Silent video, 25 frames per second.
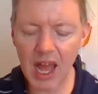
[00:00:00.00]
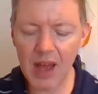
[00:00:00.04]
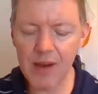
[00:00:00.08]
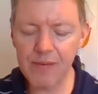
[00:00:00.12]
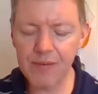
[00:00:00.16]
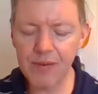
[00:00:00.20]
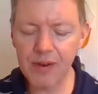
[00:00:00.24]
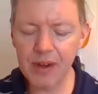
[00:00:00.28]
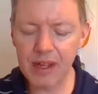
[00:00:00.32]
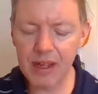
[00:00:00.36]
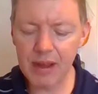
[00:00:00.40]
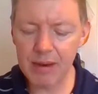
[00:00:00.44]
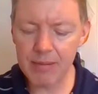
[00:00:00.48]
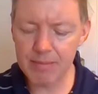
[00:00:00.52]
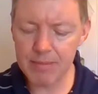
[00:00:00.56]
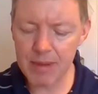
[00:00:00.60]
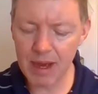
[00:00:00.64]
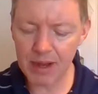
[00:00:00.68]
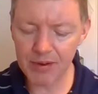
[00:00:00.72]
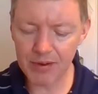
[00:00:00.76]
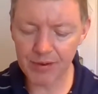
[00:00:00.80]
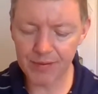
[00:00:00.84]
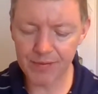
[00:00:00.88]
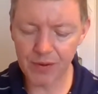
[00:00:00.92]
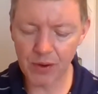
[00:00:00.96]
Every
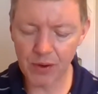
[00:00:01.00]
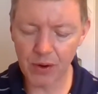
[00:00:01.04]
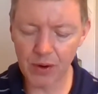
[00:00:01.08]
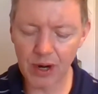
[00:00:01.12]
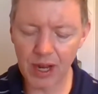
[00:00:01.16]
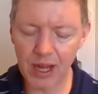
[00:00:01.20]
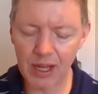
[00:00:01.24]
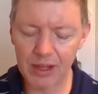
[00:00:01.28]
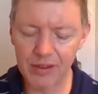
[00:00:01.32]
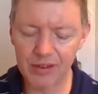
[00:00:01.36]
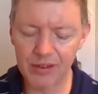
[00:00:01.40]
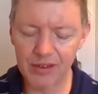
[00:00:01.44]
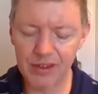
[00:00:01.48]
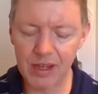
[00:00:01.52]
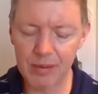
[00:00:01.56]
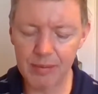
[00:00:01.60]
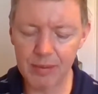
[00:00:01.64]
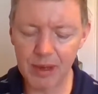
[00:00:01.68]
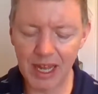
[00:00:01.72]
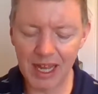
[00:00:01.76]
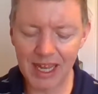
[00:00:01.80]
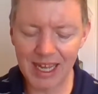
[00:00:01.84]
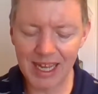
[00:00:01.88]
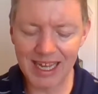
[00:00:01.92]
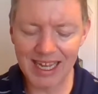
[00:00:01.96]
metaphor and
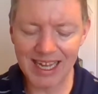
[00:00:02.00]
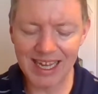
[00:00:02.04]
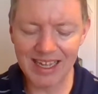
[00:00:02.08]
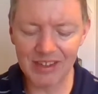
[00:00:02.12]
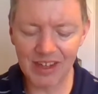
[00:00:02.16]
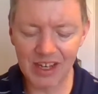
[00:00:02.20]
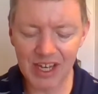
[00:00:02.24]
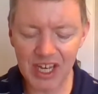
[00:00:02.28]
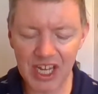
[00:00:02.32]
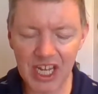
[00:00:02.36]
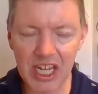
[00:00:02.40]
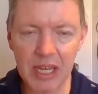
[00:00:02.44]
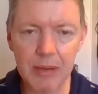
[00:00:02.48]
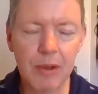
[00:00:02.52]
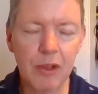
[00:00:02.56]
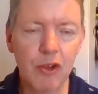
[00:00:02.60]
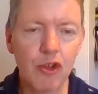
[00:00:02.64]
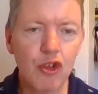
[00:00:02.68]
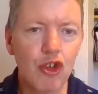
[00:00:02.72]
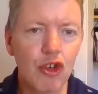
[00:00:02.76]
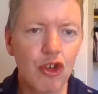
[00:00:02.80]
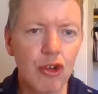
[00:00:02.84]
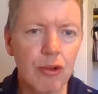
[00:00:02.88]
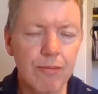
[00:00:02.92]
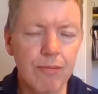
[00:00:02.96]
simile is an
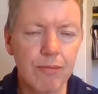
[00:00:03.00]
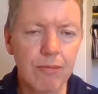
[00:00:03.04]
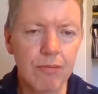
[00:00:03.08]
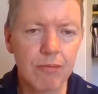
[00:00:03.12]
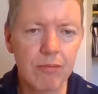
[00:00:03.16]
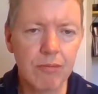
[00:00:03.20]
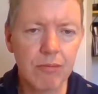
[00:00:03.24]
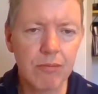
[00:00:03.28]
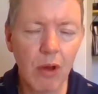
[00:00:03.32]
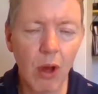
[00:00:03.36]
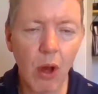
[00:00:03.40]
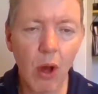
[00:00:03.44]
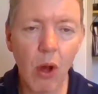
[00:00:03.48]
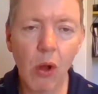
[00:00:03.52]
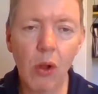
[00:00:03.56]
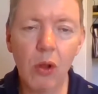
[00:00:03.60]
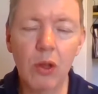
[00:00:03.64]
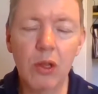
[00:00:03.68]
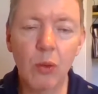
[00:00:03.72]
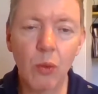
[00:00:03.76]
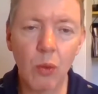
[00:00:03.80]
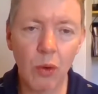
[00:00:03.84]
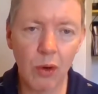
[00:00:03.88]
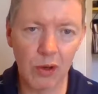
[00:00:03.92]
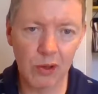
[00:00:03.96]
image.
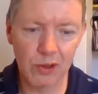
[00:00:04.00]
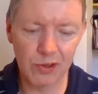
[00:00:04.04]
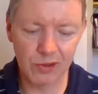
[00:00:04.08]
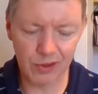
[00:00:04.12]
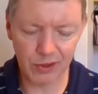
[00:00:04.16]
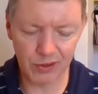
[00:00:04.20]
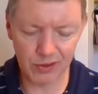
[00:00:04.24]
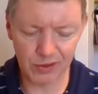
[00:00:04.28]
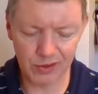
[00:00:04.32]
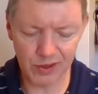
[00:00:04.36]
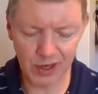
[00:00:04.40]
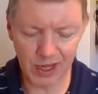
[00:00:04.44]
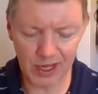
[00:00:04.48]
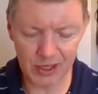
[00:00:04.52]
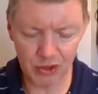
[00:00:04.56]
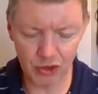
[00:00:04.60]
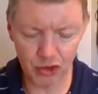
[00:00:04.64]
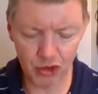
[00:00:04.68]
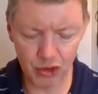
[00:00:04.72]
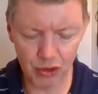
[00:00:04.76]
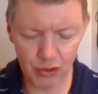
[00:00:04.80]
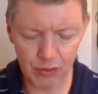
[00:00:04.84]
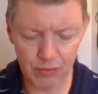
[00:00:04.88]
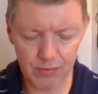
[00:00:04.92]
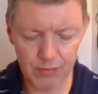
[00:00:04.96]
All the world's a
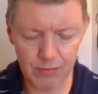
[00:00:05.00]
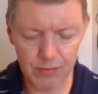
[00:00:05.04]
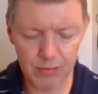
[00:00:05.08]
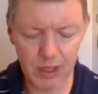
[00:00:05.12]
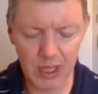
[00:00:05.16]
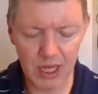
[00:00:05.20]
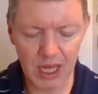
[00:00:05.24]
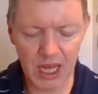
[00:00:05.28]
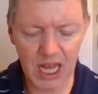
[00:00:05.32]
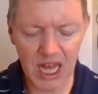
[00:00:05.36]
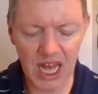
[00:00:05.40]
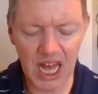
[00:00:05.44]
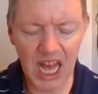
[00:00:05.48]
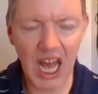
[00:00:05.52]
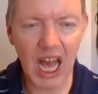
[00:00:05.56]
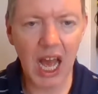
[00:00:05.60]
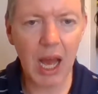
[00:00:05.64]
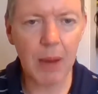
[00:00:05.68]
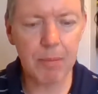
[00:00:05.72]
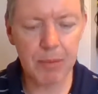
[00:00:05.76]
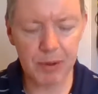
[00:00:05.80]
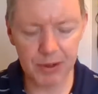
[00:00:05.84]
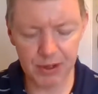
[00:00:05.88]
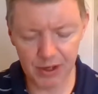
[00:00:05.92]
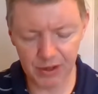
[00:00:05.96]
stage.
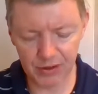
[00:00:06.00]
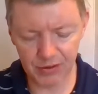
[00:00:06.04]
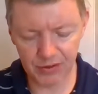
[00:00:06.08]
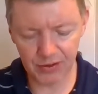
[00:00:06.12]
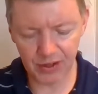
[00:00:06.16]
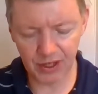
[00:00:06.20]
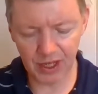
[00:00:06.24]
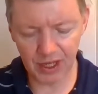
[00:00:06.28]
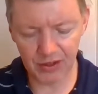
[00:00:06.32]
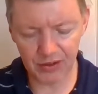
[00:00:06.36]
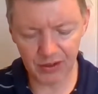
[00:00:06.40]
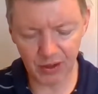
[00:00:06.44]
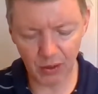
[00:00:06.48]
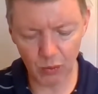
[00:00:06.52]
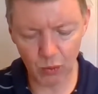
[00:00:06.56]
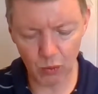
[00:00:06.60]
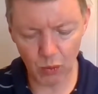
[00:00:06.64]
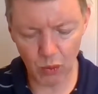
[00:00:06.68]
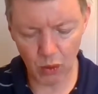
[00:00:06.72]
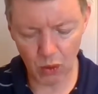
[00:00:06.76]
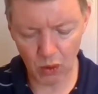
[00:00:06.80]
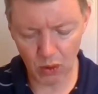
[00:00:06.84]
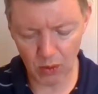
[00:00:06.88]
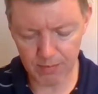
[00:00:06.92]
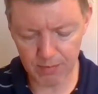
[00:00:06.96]
Happiness is a
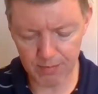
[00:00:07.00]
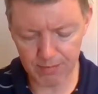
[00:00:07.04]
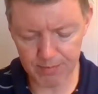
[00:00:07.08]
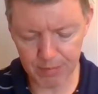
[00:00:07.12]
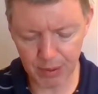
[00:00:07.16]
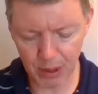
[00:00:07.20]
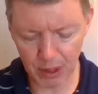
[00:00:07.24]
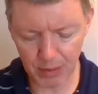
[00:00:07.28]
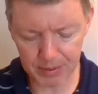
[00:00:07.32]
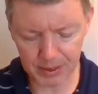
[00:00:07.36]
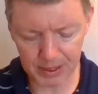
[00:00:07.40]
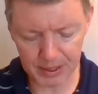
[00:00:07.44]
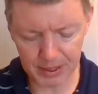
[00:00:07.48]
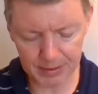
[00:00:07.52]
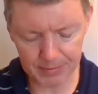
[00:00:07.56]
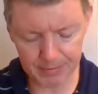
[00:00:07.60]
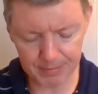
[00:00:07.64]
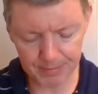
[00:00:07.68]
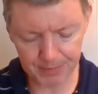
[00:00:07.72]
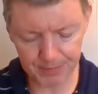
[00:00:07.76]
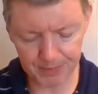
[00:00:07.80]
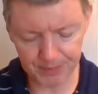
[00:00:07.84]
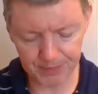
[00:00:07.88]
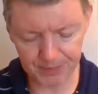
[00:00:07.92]
warm puppy.